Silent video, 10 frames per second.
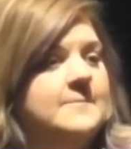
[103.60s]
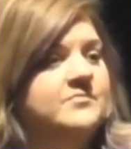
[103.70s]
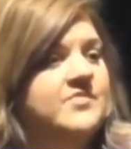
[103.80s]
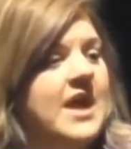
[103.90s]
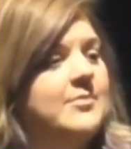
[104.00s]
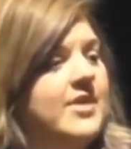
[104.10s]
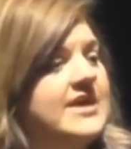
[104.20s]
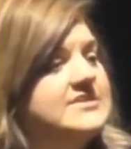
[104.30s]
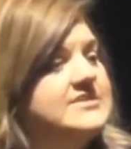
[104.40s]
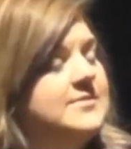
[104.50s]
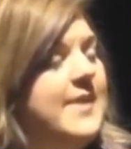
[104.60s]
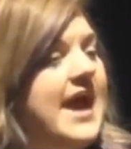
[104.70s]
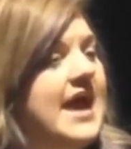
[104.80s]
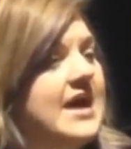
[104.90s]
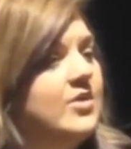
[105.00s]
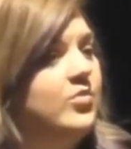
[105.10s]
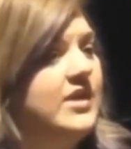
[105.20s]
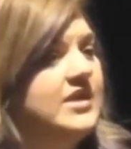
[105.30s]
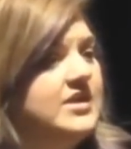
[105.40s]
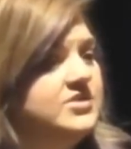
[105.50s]
That plastic bag
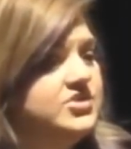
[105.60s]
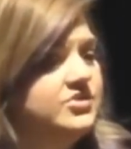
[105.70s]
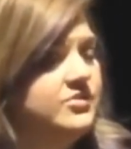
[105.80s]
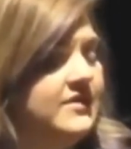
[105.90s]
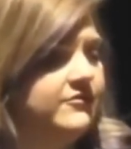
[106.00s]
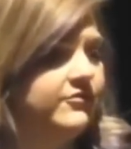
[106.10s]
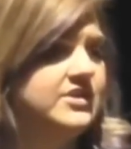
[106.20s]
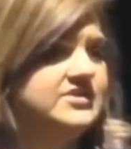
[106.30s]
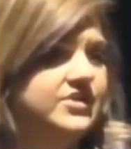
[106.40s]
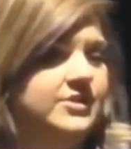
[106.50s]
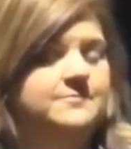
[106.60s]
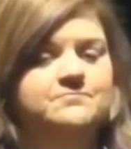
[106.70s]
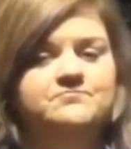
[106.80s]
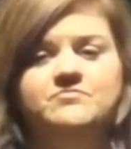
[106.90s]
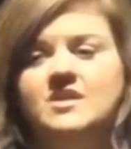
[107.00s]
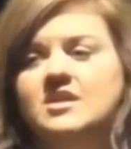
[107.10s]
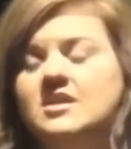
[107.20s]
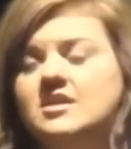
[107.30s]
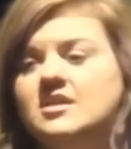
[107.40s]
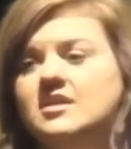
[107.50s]
went into a freezer,
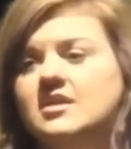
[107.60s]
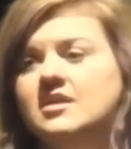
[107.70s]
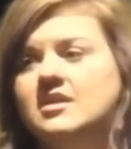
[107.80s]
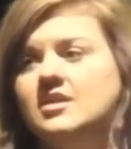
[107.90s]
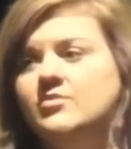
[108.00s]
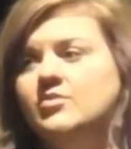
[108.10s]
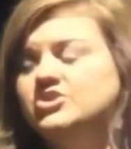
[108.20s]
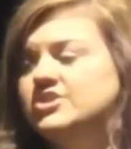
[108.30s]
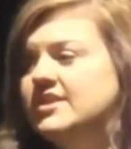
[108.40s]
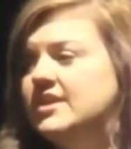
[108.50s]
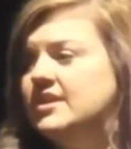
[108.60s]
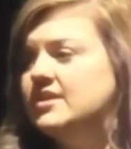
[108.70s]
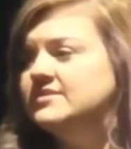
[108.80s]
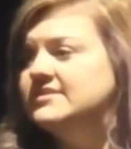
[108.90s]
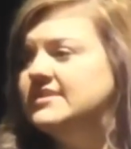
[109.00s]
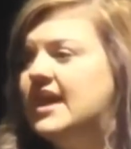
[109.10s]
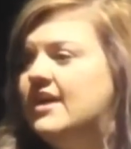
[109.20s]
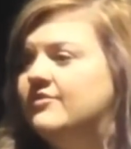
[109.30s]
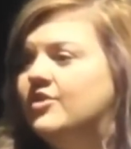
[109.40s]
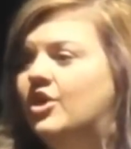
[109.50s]
which the
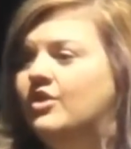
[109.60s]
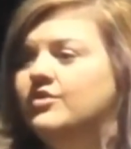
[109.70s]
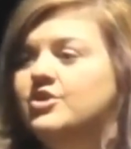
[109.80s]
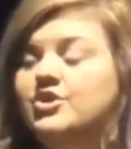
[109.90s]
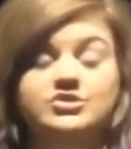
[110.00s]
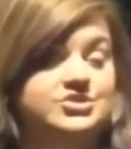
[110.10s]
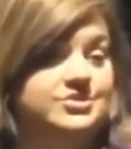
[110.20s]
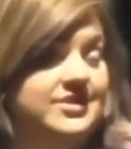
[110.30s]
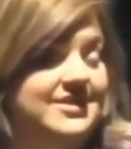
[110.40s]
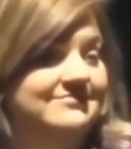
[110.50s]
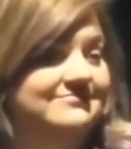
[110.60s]
staff called the nursery.